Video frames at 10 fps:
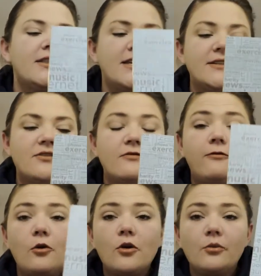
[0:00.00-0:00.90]
These are
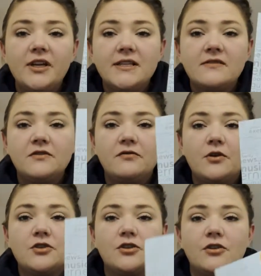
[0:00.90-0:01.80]
four weeks of
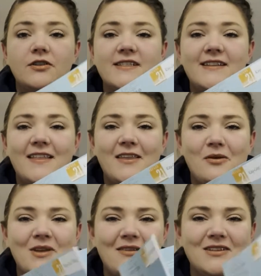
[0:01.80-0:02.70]
devotionals that
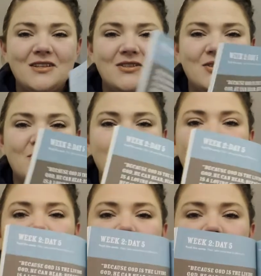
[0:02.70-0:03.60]
they'll be able to do